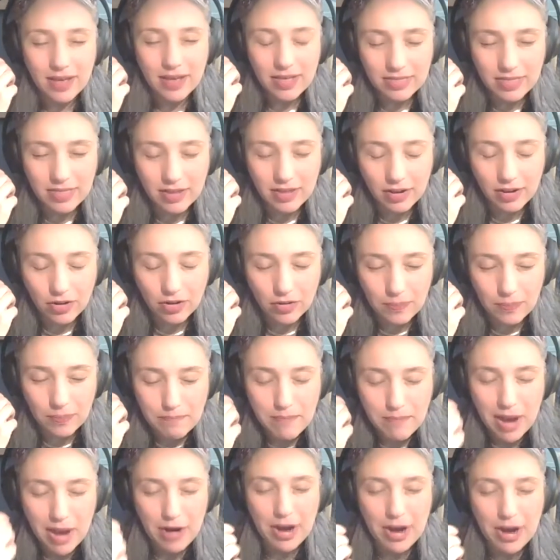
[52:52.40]
the
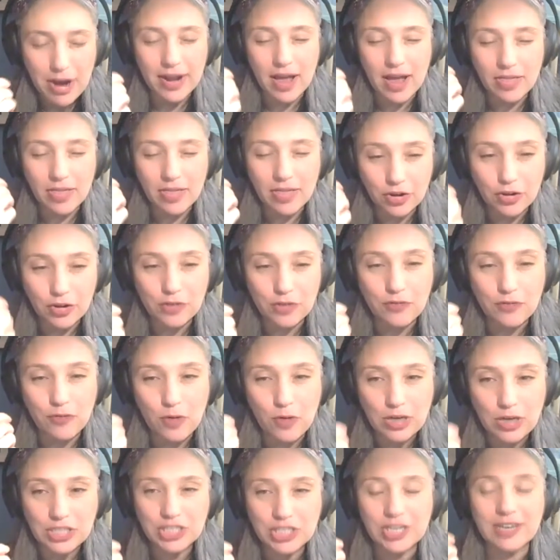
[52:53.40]
merit and the good
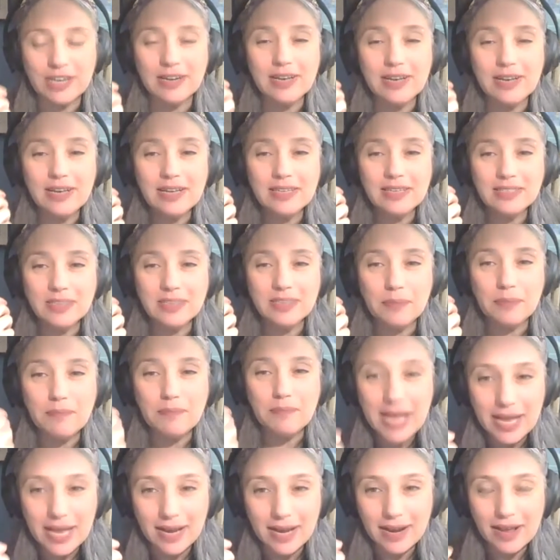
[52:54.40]
fortune to
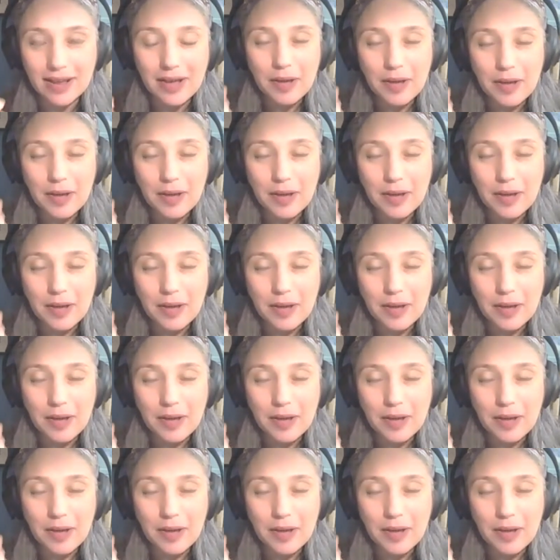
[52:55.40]
meet,